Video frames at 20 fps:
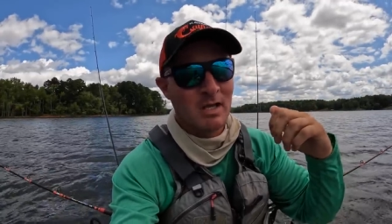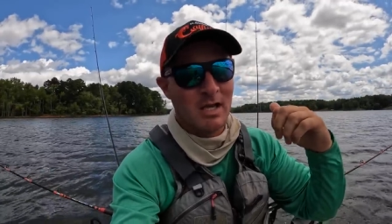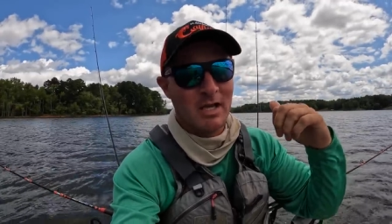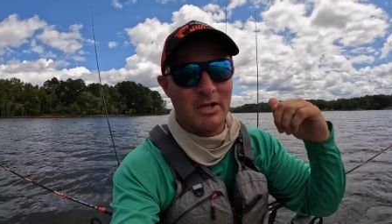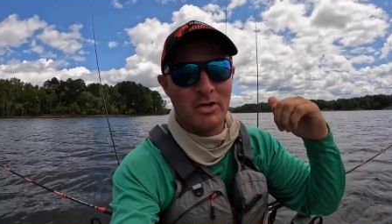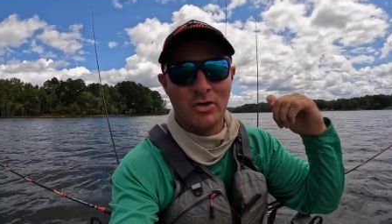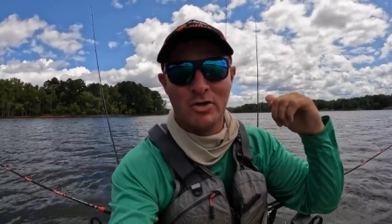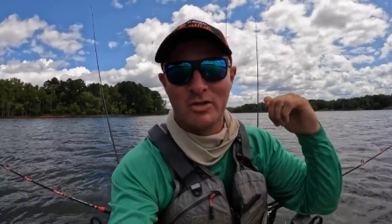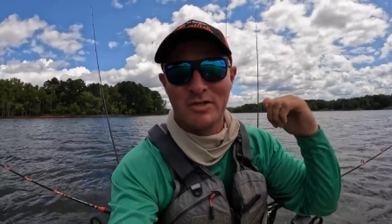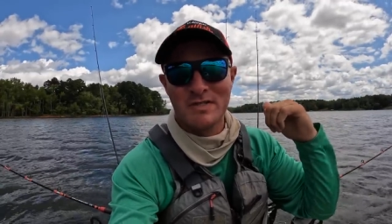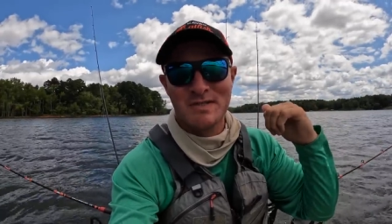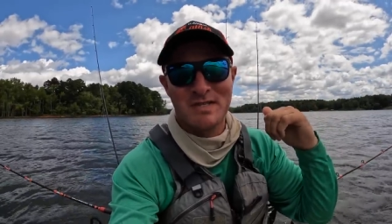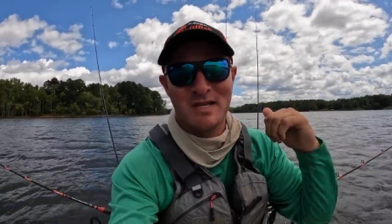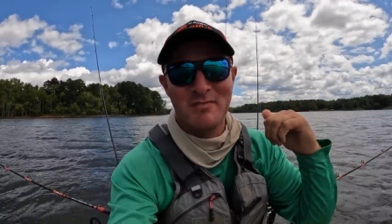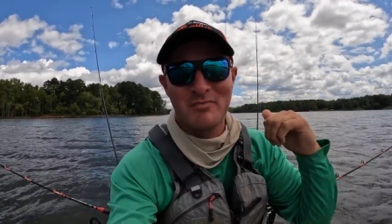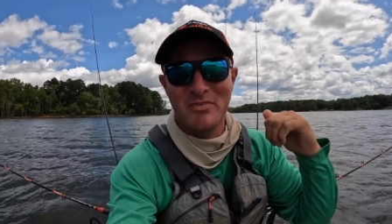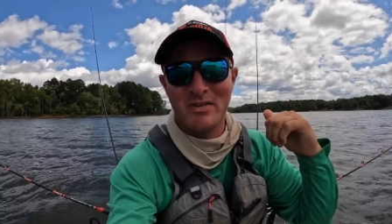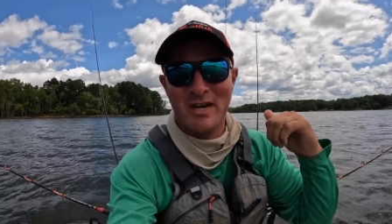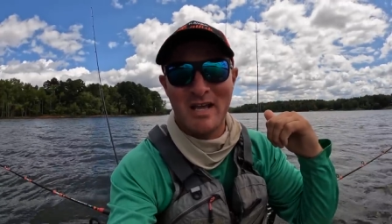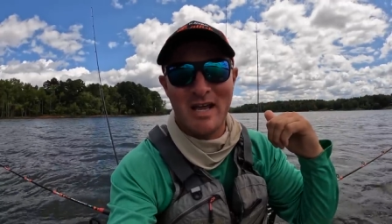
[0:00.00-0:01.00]
and hooked
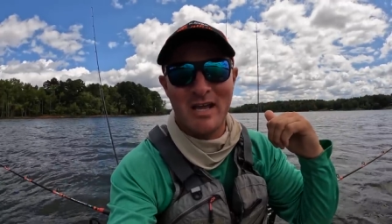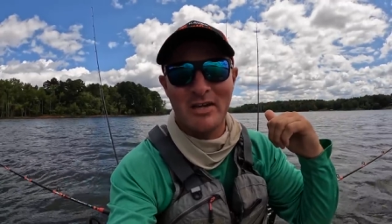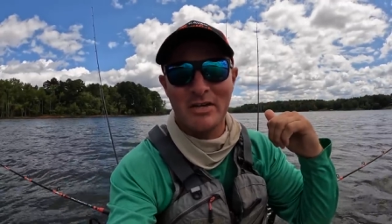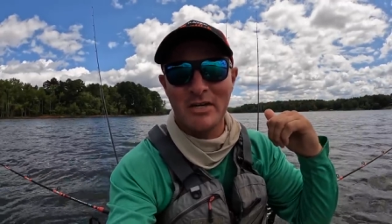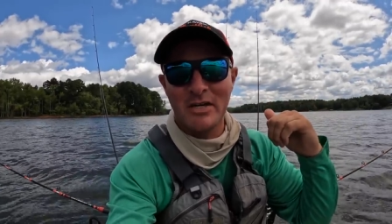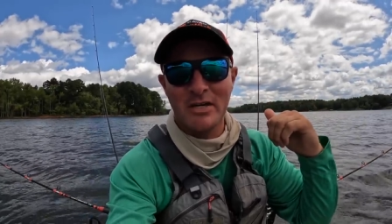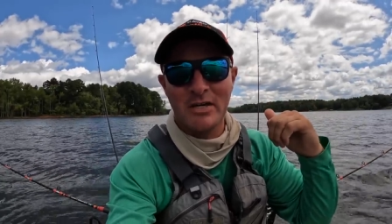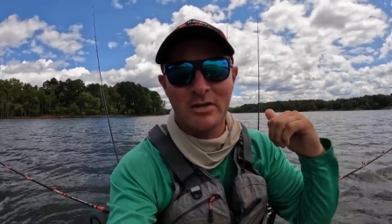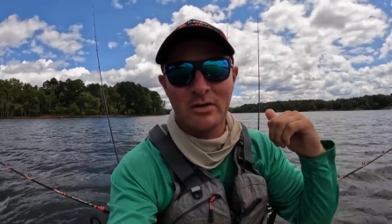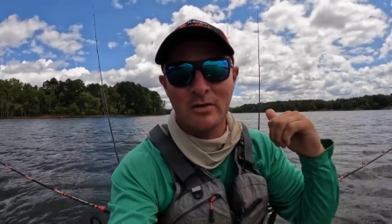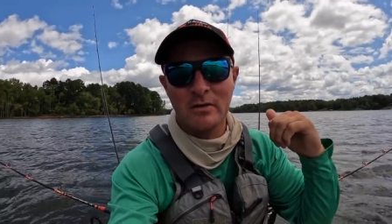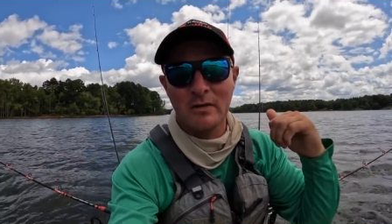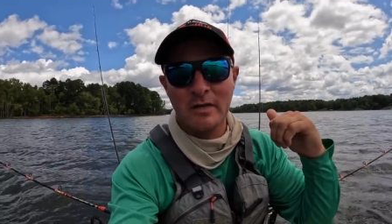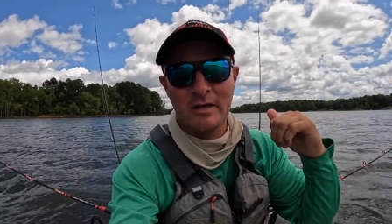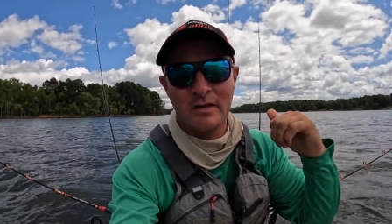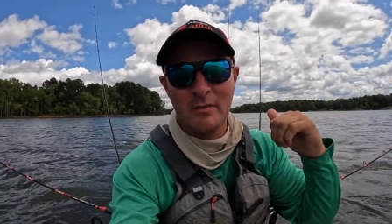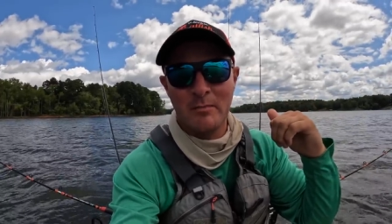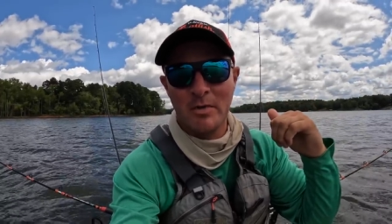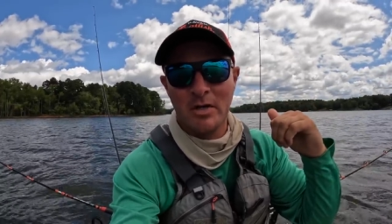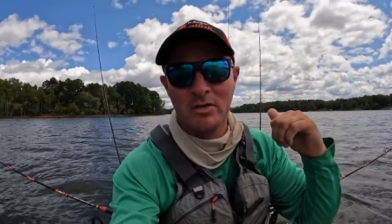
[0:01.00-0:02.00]
something out here
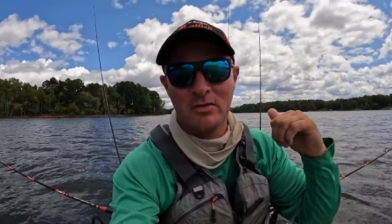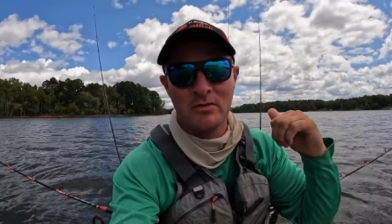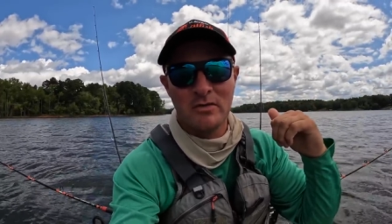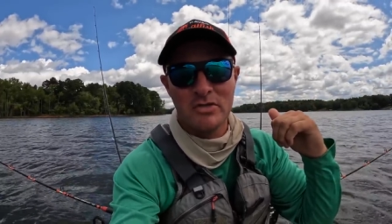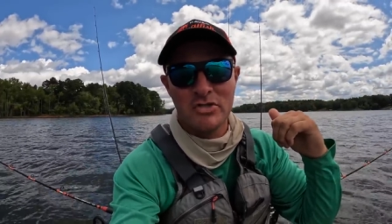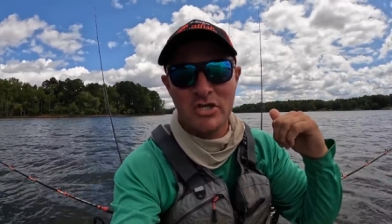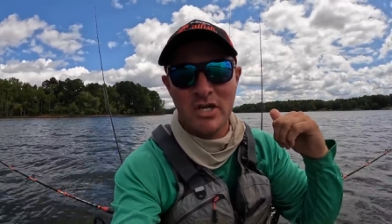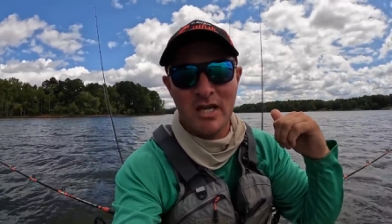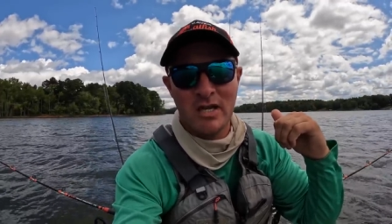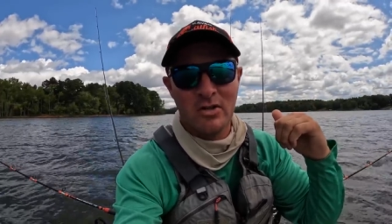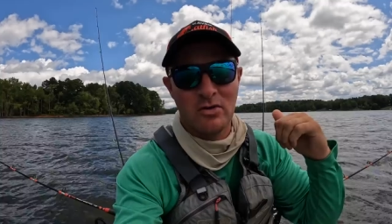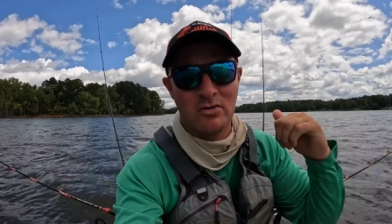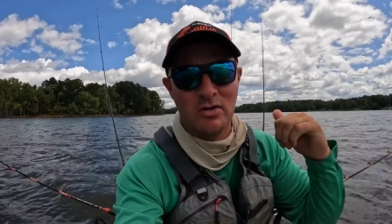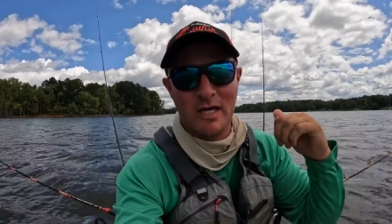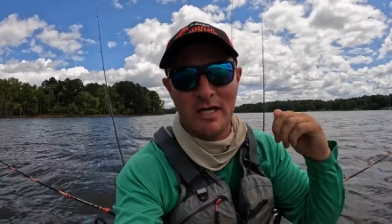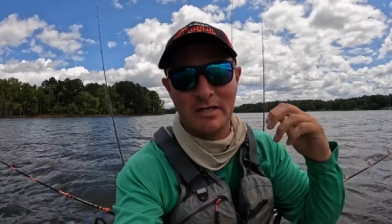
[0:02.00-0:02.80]
in the middle of the channel.